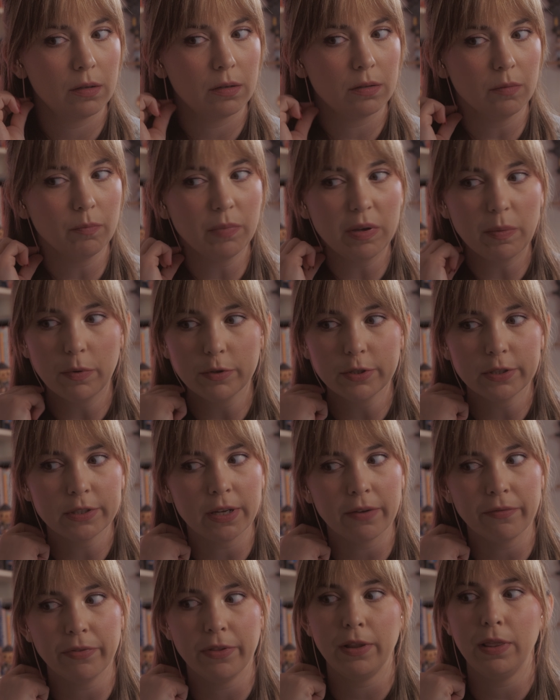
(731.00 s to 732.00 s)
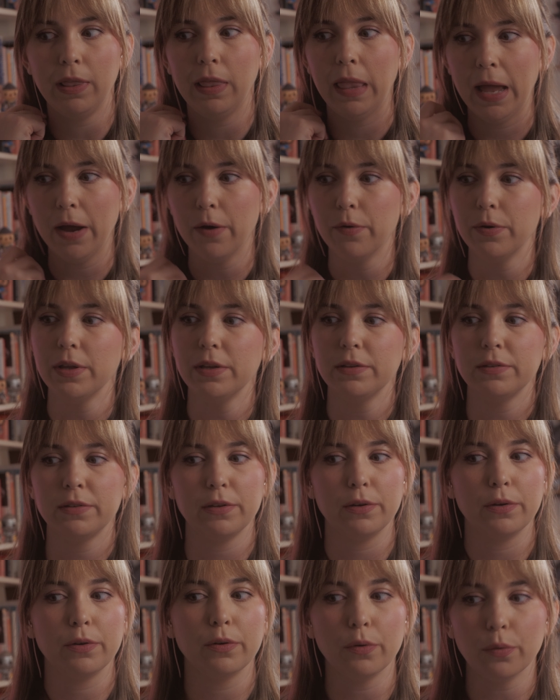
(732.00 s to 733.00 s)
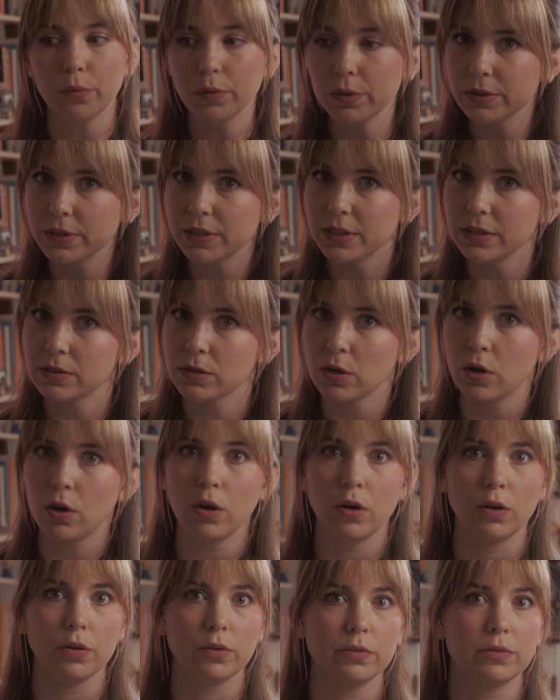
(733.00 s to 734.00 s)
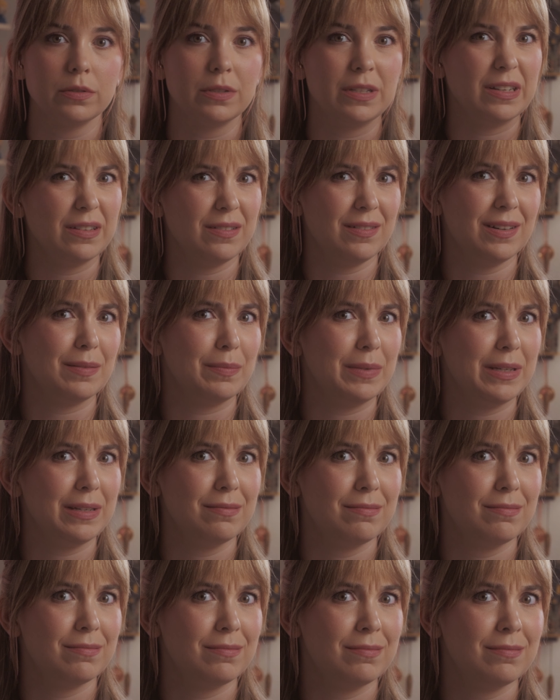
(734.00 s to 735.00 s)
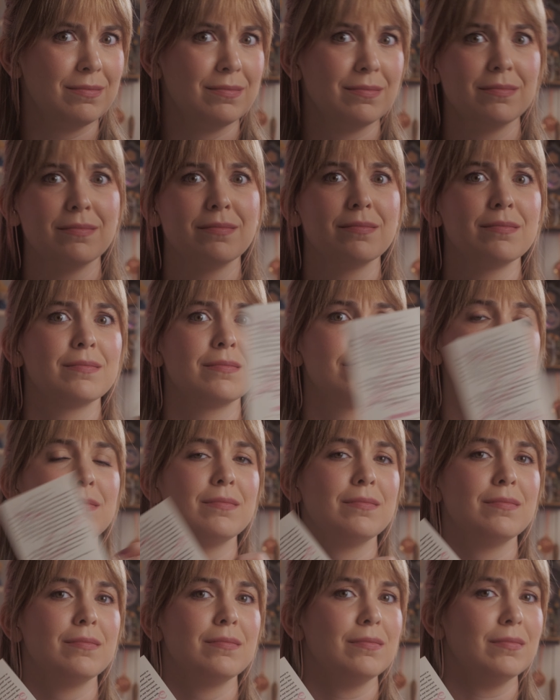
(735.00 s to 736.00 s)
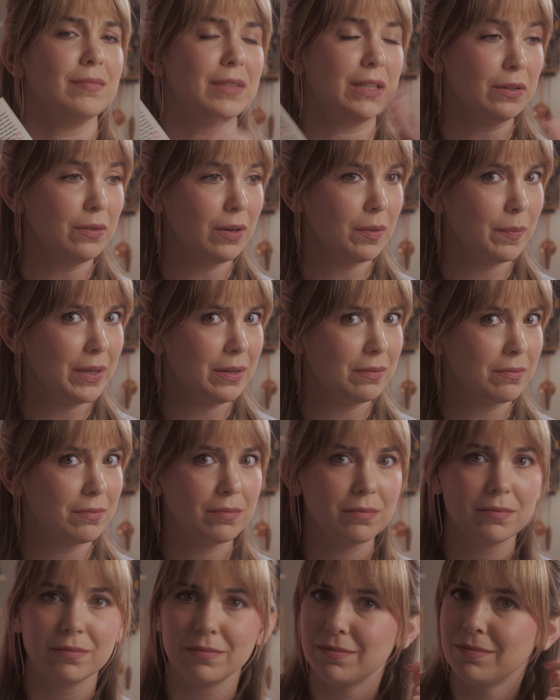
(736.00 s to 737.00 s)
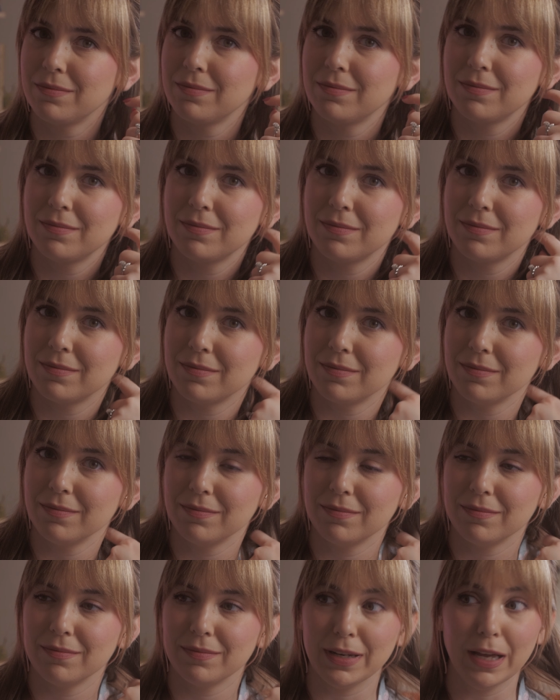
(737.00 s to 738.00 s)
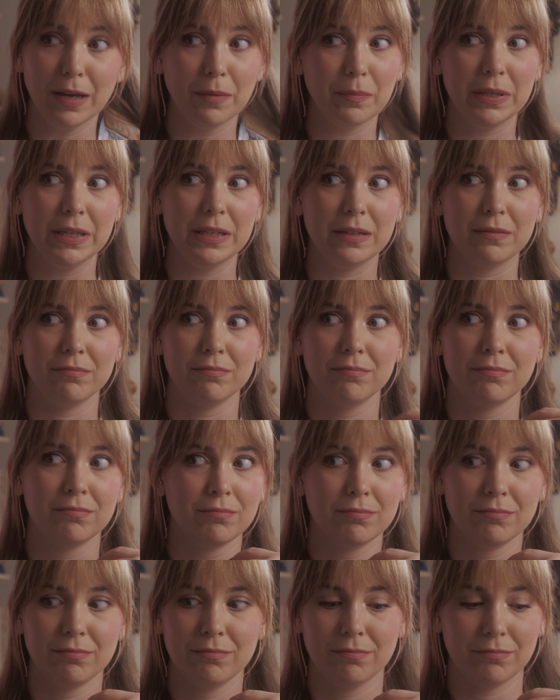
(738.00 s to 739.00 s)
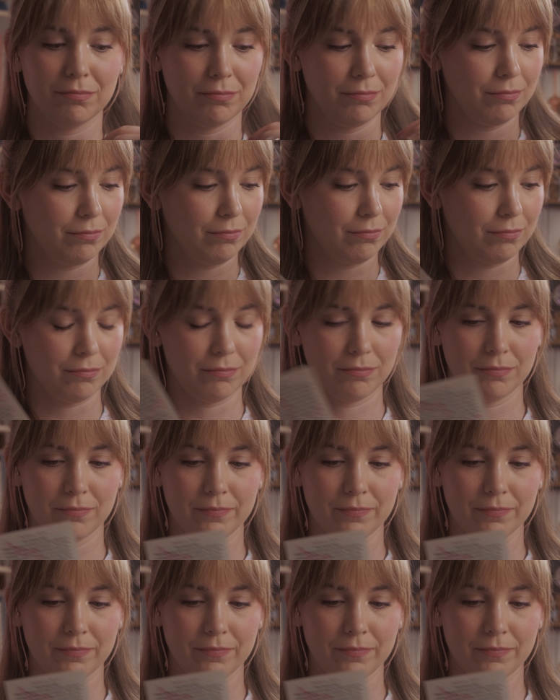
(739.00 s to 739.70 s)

Some people just have the loudest, noisiest cars. You know what I mean? You know what I mean? Not me. Mm -mm.